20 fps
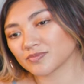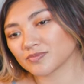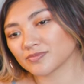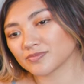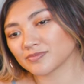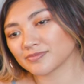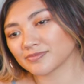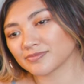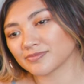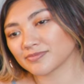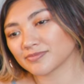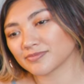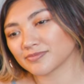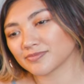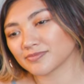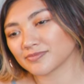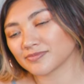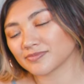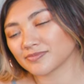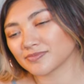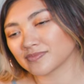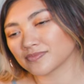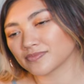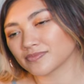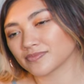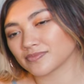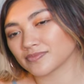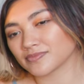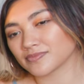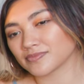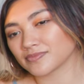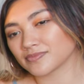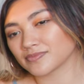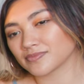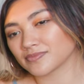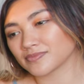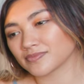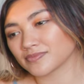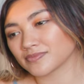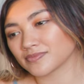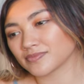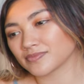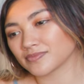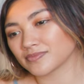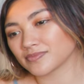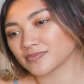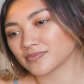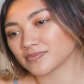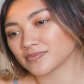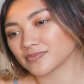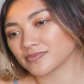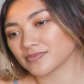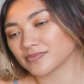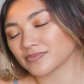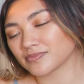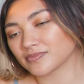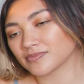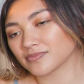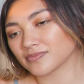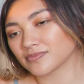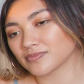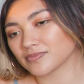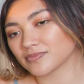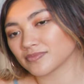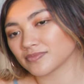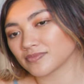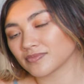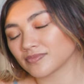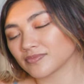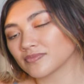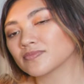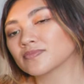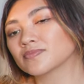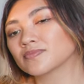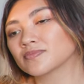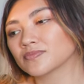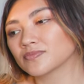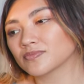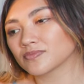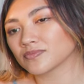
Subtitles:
No words are spoken by the person on screen.